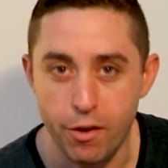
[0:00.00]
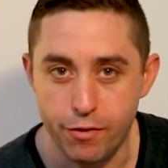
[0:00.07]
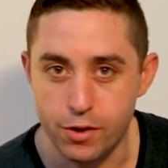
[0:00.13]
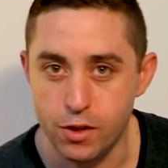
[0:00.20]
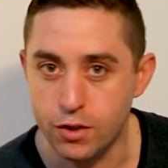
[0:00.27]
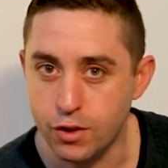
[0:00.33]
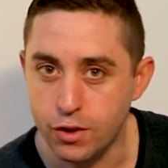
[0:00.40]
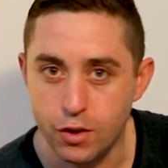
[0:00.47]
we've
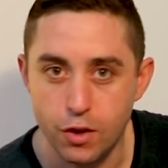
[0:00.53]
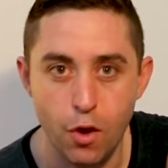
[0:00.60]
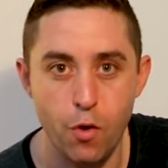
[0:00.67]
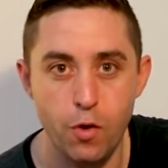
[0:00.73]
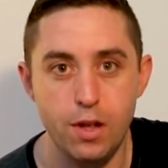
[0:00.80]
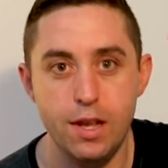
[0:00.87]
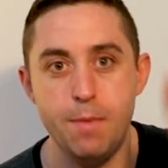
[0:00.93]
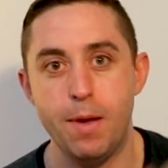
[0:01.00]
just
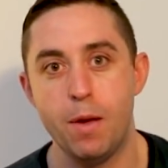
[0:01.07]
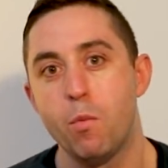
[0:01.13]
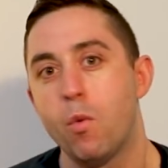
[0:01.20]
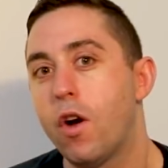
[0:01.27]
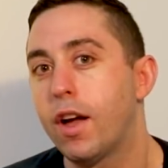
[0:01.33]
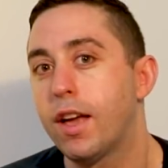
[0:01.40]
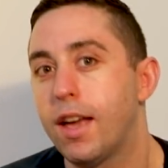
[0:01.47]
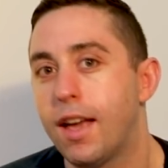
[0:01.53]
slowly been
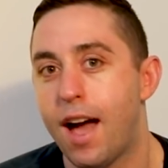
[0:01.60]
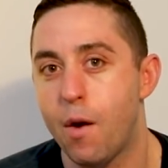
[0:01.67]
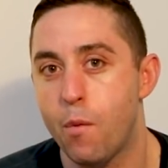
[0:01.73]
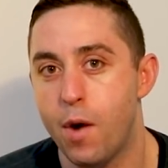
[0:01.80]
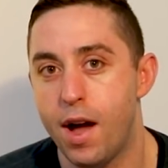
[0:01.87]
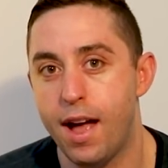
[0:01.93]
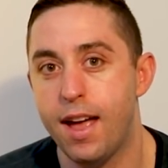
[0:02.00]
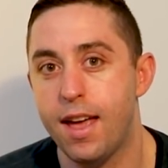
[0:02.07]
working our
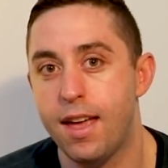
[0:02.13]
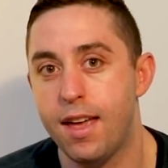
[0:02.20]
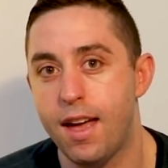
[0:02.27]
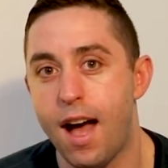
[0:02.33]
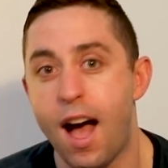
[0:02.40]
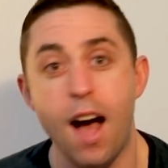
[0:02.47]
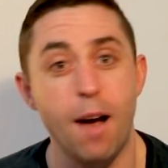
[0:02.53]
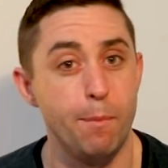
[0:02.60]
way
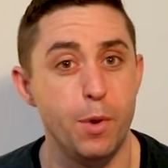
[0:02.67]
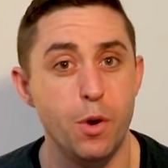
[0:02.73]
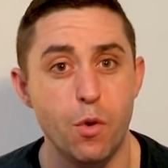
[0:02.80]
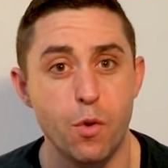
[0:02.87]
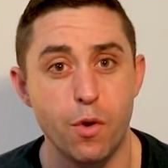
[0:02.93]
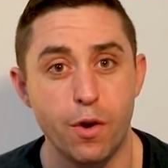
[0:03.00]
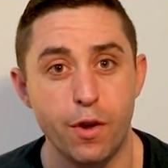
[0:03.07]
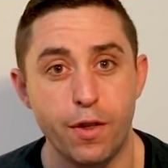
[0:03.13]
up
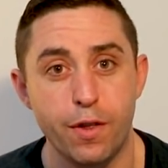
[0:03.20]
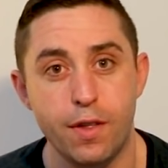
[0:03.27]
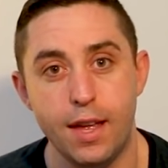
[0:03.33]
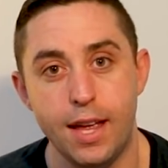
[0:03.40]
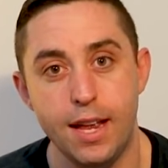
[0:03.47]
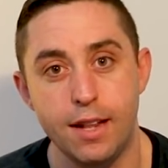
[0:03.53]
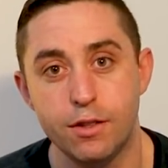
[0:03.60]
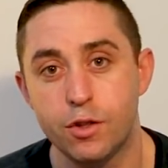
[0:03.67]
north
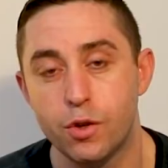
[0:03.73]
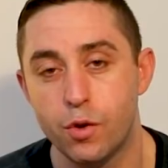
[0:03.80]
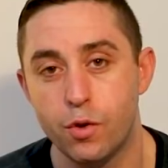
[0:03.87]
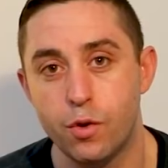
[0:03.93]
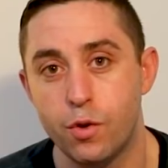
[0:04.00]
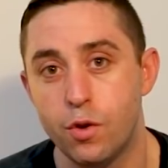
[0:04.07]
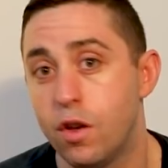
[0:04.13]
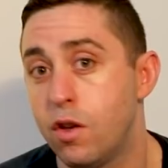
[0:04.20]
into
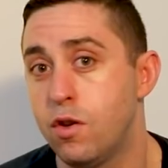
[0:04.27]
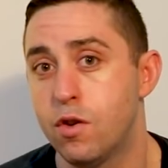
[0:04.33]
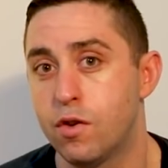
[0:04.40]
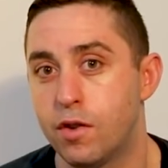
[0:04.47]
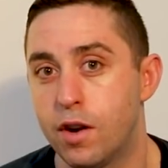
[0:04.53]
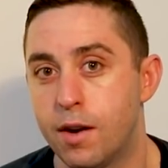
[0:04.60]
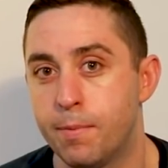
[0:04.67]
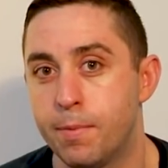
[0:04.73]

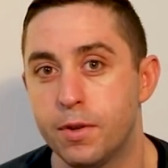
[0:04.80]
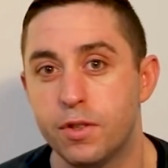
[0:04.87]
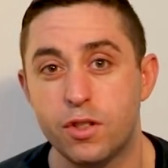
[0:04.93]
Europe.